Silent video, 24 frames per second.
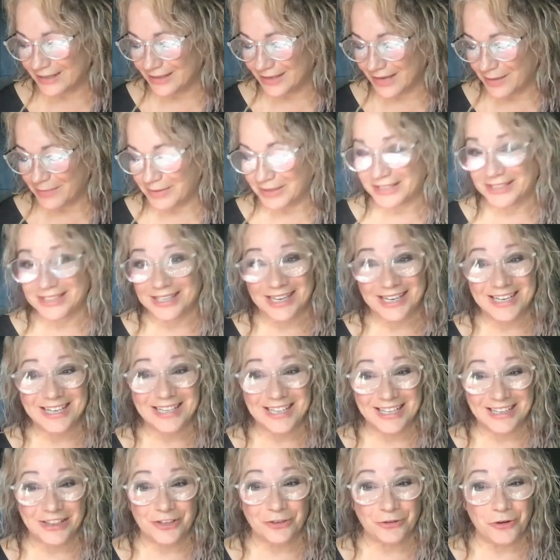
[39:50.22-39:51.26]
Some- I'm excited
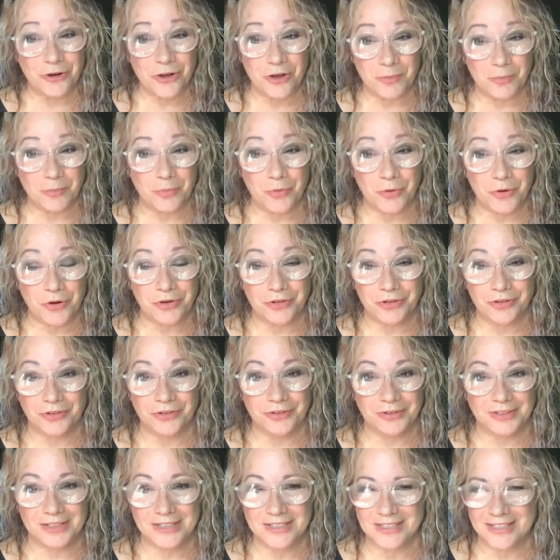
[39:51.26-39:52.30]
that they're on board and then
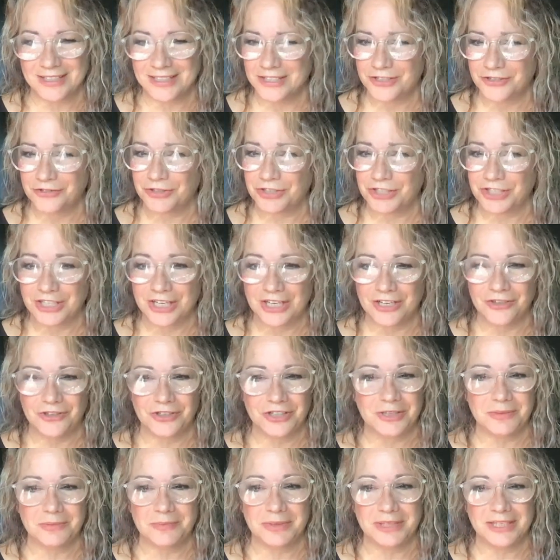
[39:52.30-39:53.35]
because the History Channel
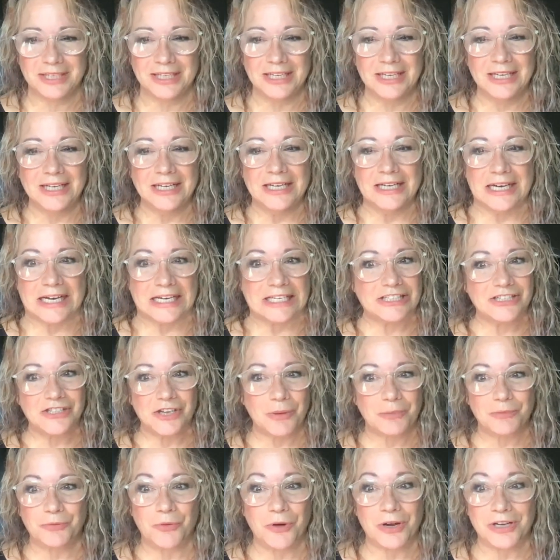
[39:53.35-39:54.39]
can be. I
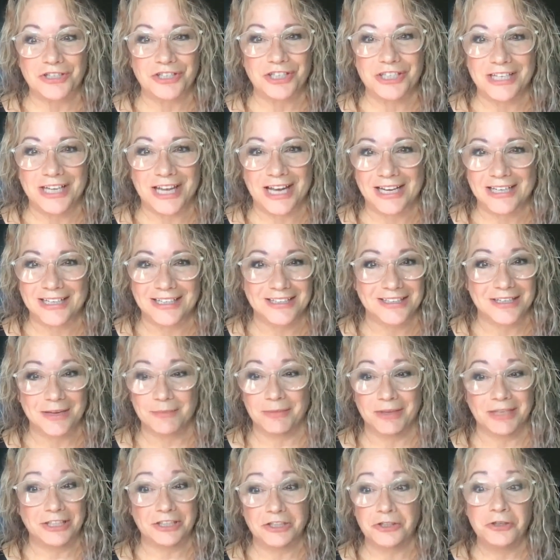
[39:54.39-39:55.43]
stopped watching that because I'm
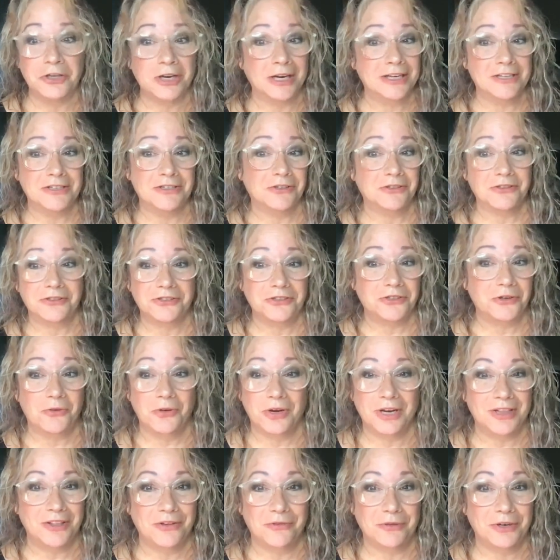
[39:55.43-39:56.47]
like, you guys aren't
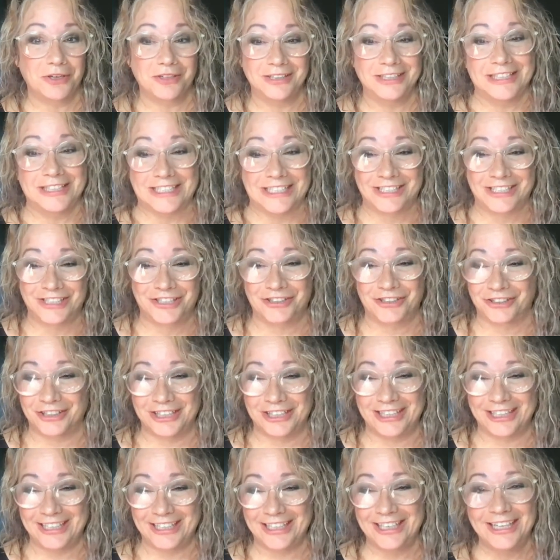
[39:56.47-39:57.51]
showing the real
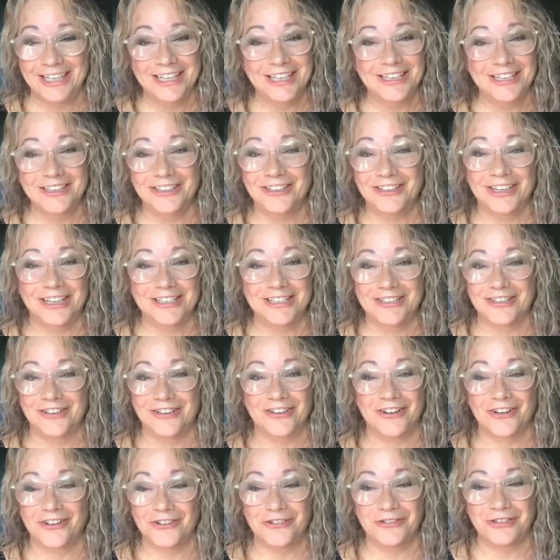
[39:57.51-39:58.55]
history. you guys aren't
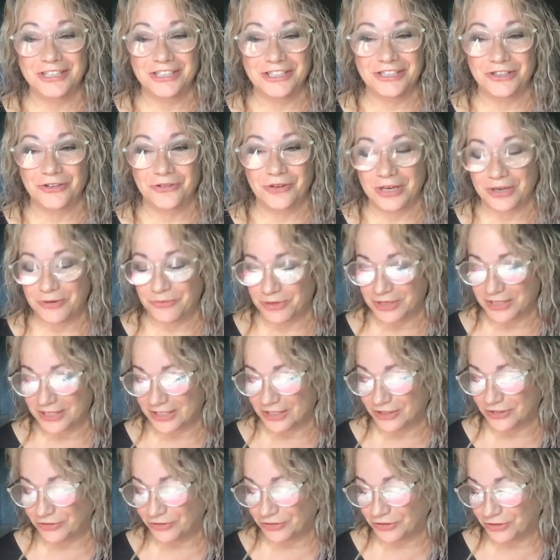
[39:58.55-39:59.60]
always showing what's the
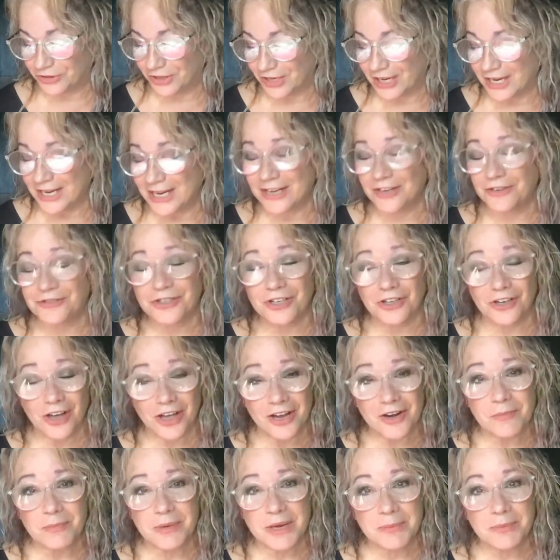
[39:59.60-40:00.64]
truth. There's a lot
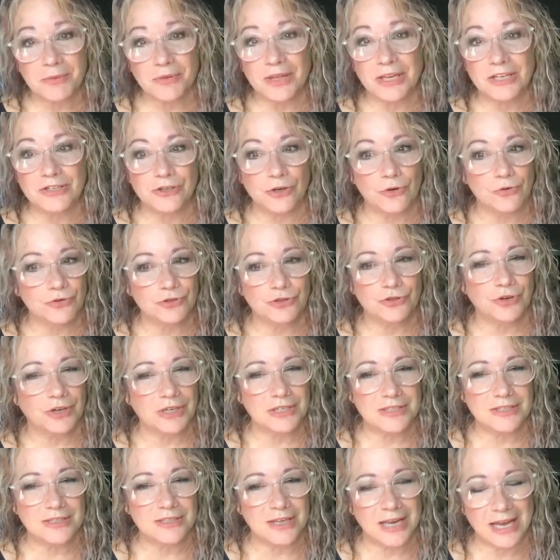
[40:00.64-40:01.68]
of people that don't
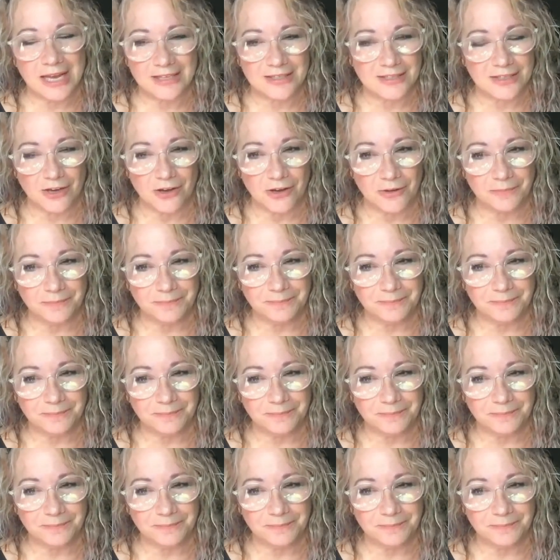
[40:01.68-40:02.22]
trust NASA.